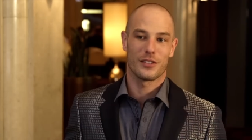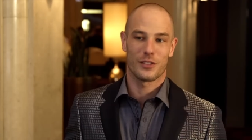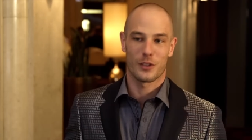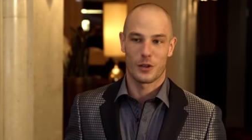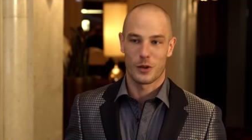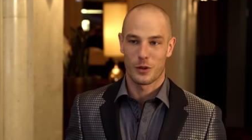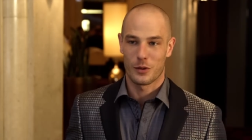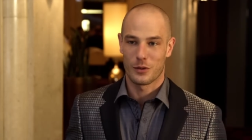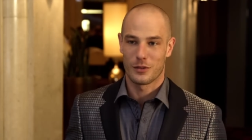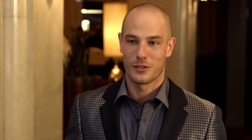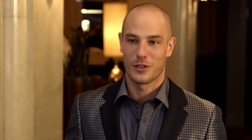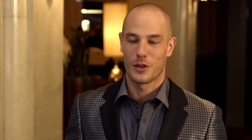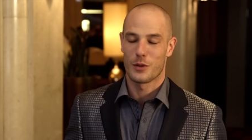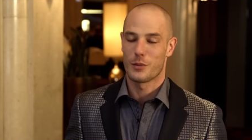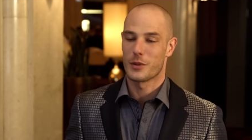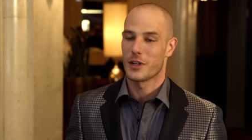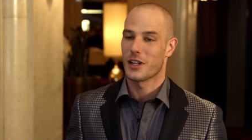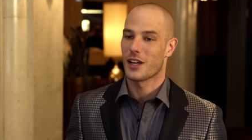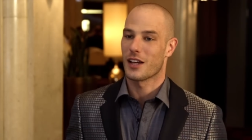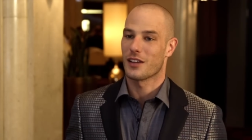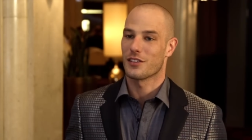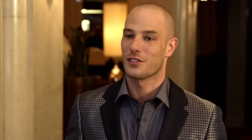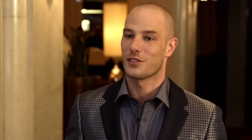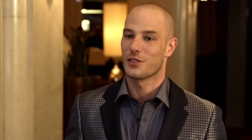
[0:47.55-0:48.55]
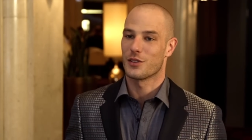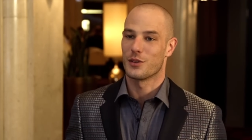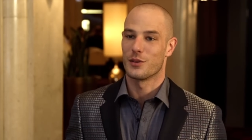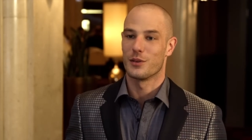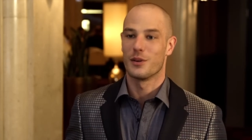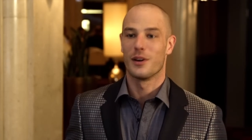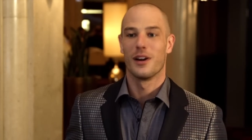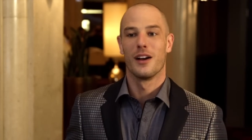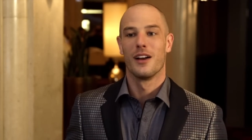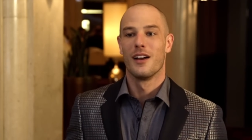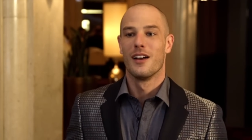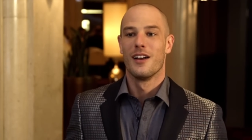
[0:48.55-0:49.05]
so nobody has to
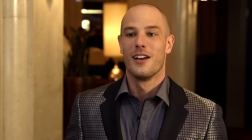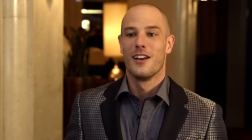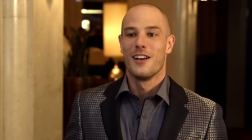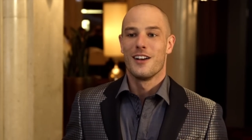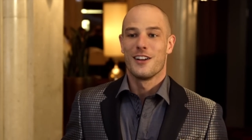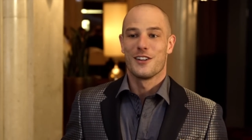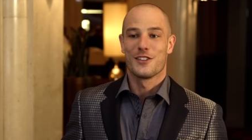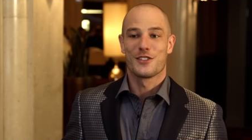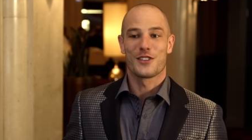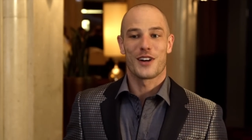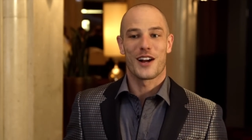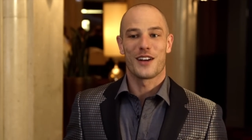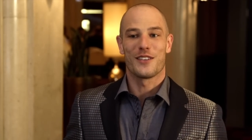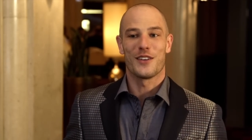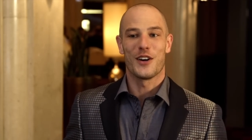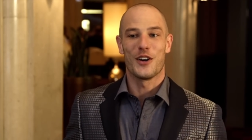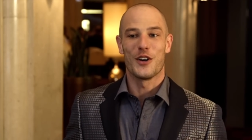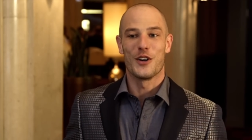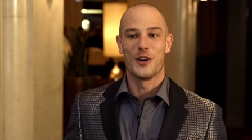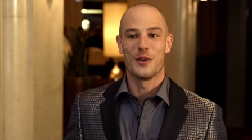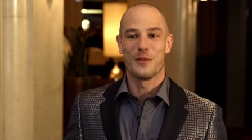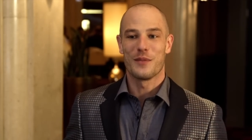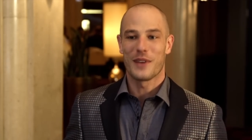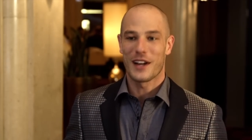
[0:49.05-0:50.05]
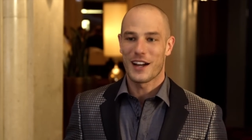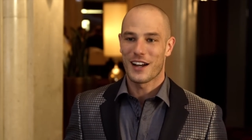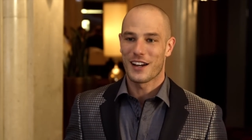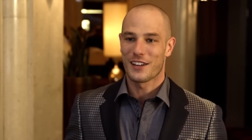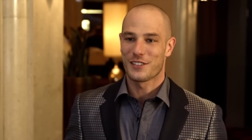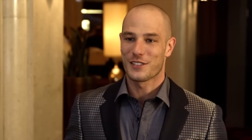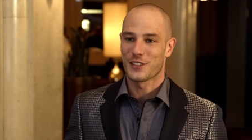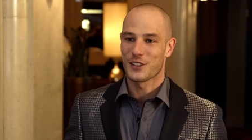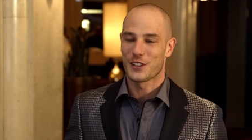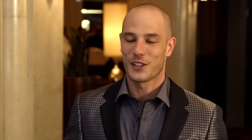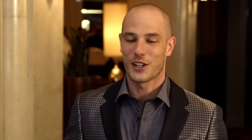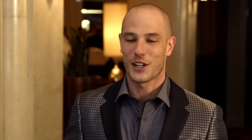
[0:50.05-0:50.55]
drive home
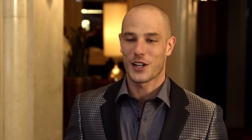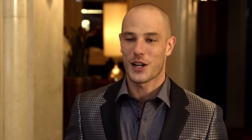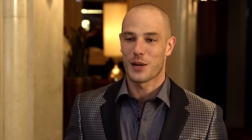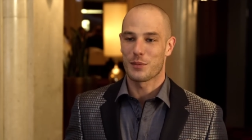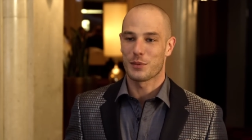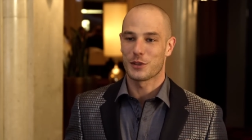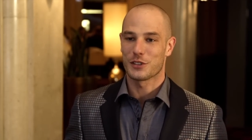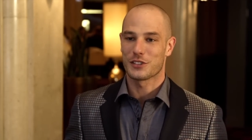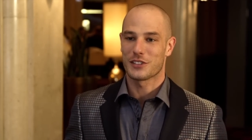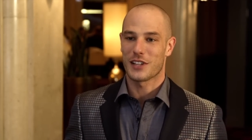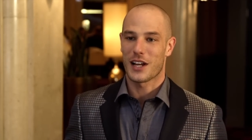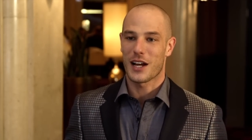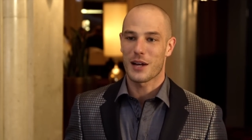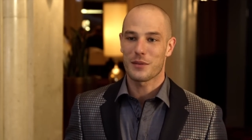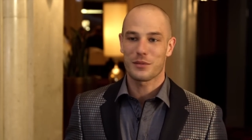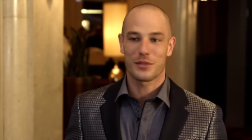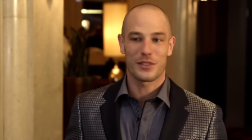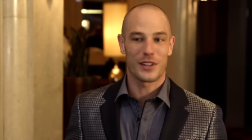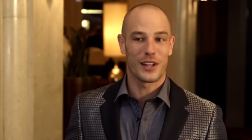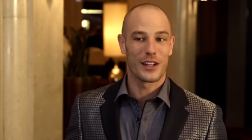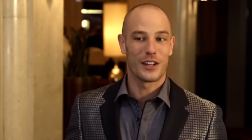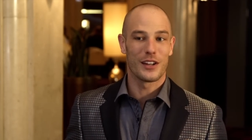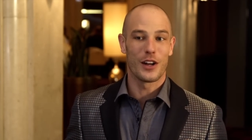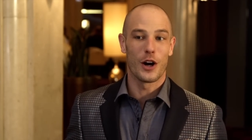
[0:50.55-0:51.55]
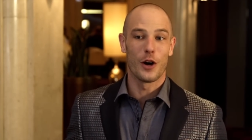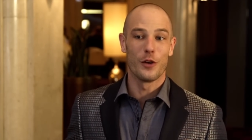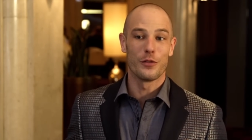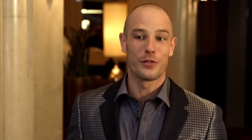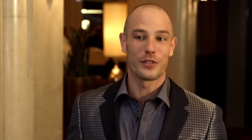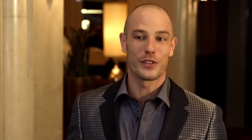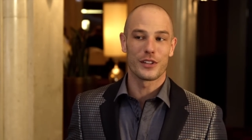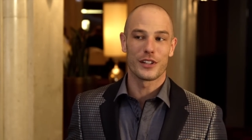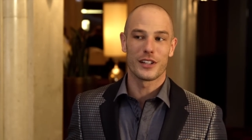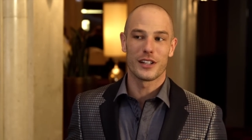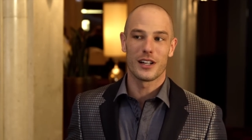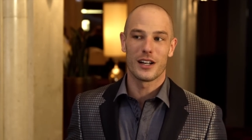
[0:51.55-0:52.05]
after a couple stops, and
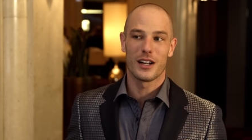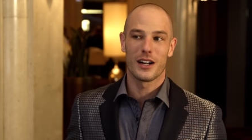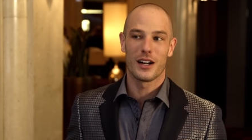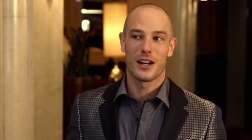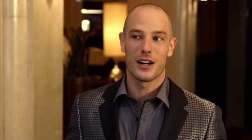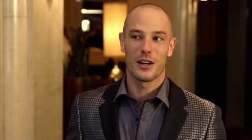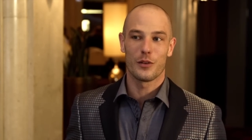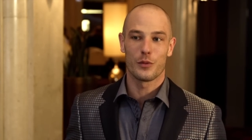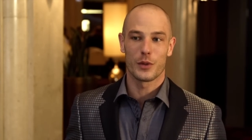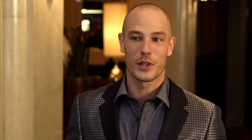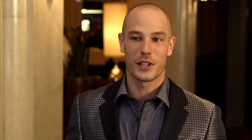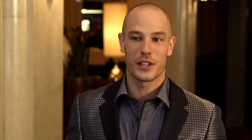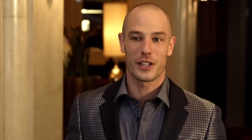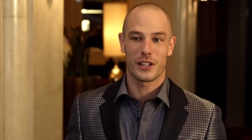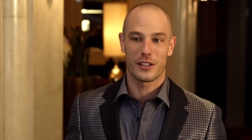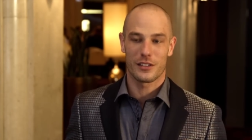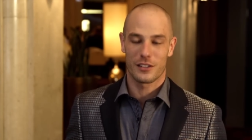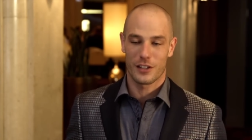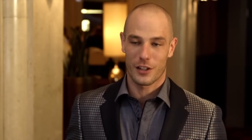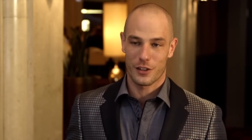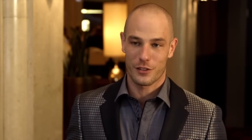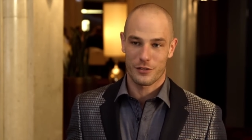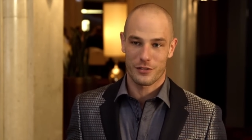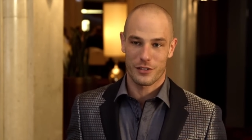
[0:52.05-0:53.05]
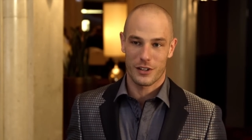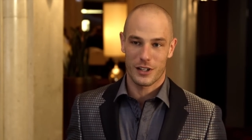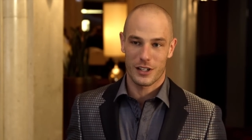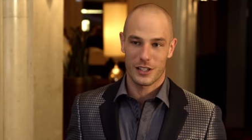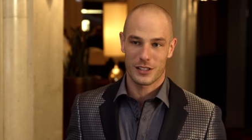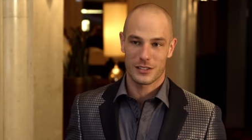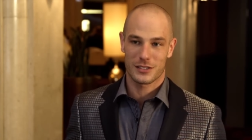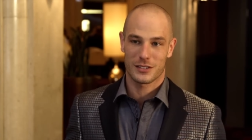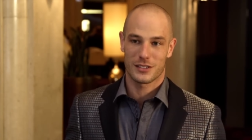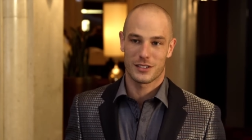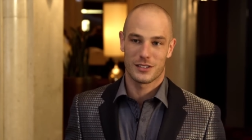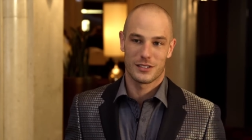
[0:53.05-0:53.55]
hopefully uh, we can get Doug
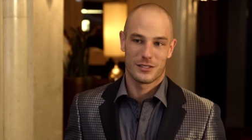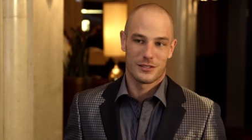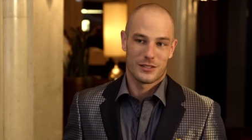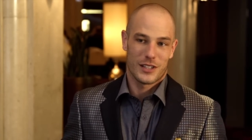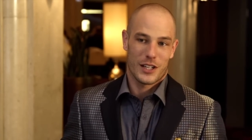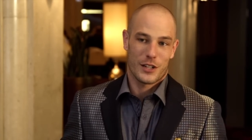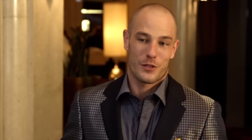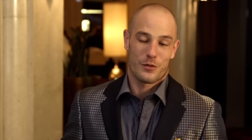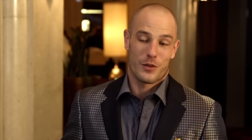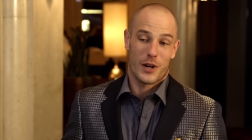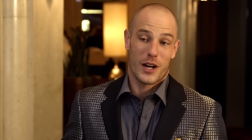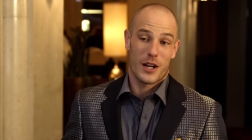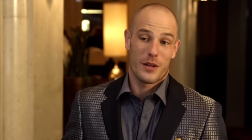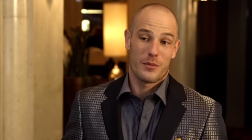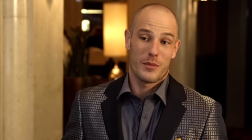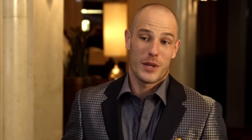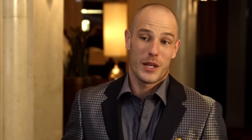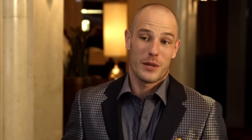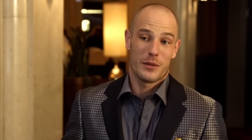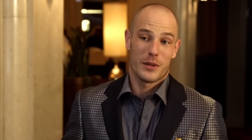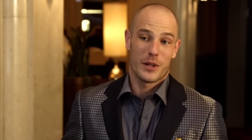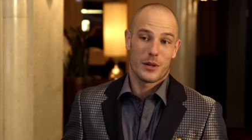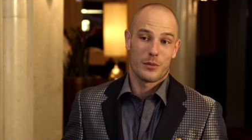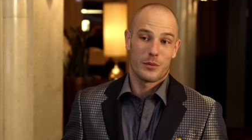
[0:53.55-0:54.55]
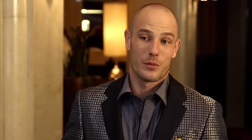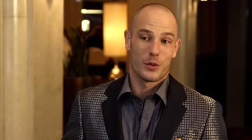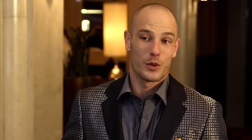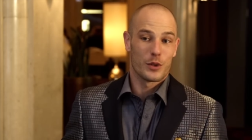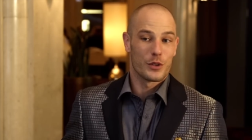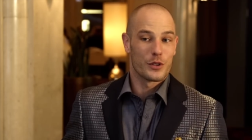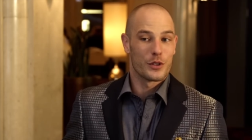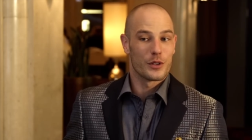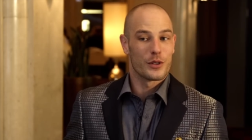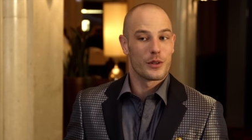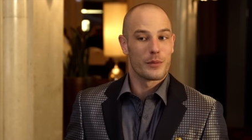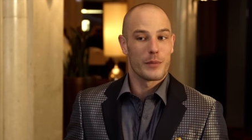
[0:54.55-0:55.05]
Frost and like Ryan Maybee on
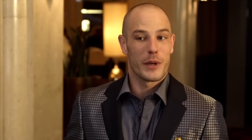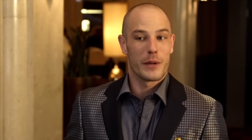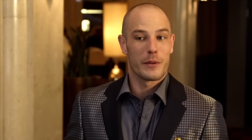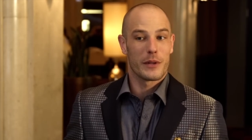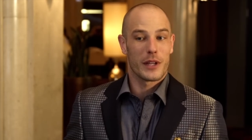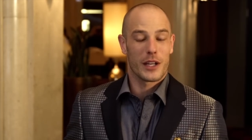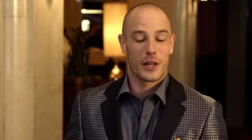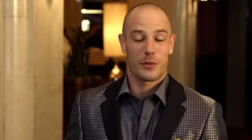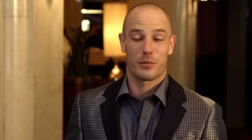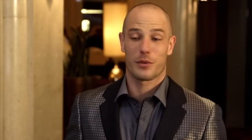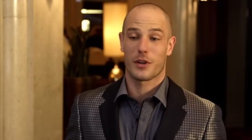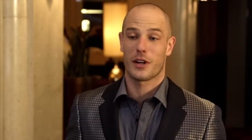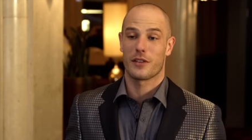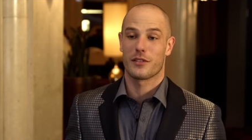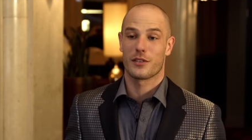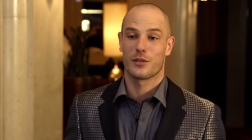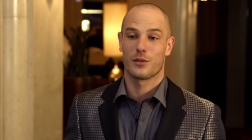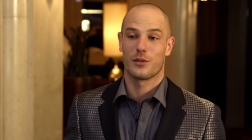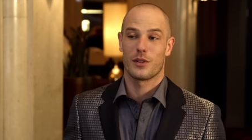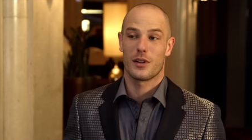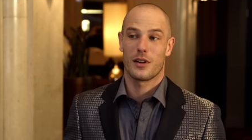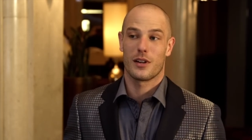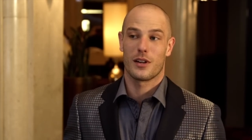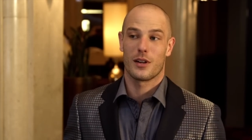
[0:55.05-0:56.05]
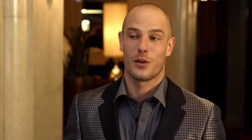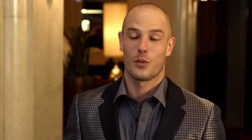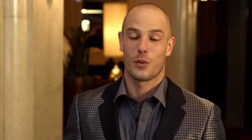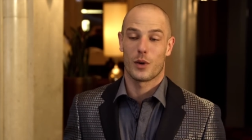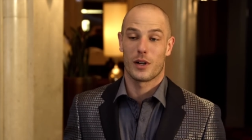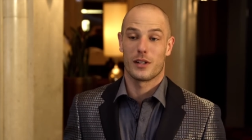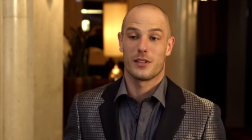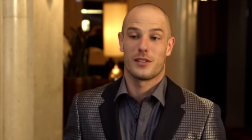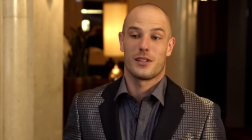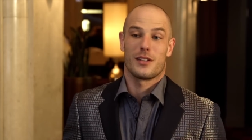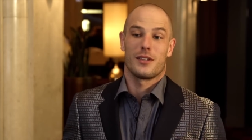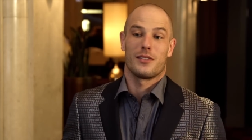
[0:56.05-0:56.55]
board do maybe like a private uh,
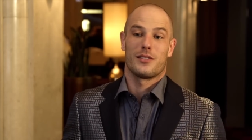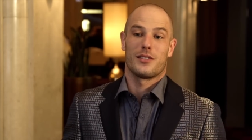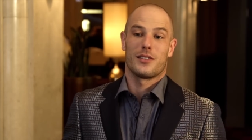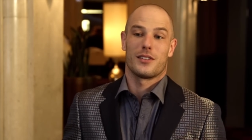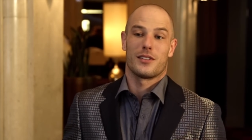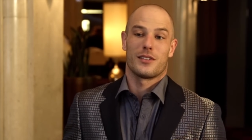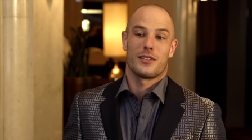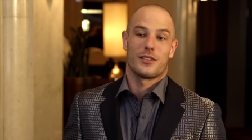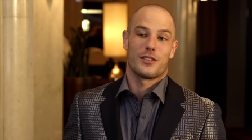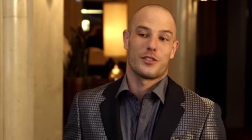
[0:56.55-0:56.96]
wine tasting